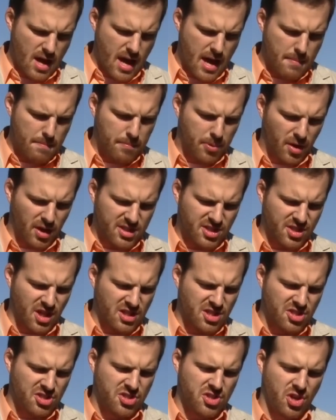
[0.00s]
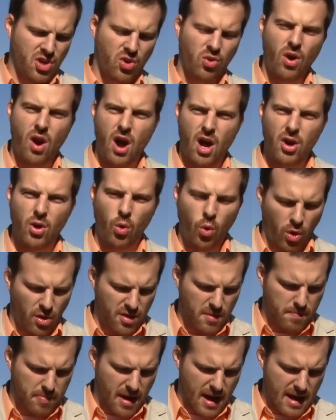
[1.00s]
in books such as the Quran or
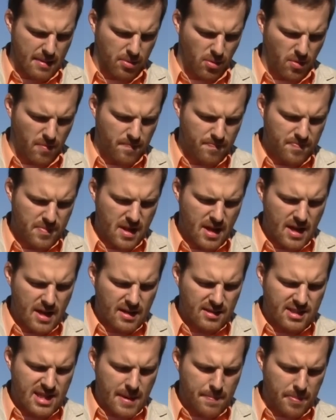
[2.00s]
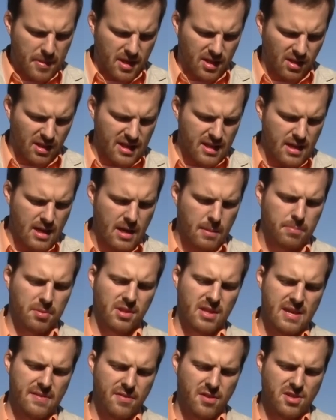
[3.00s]
the Bible. Typically,
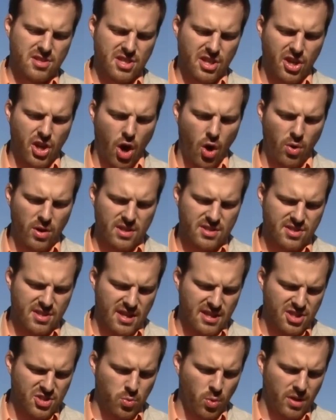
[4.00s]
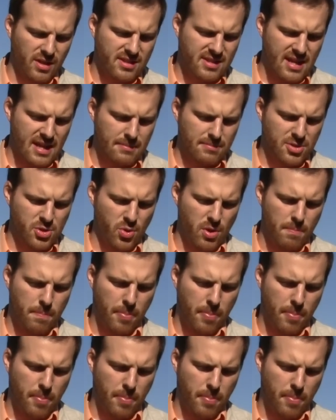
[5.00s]
believers in coexist will attempt to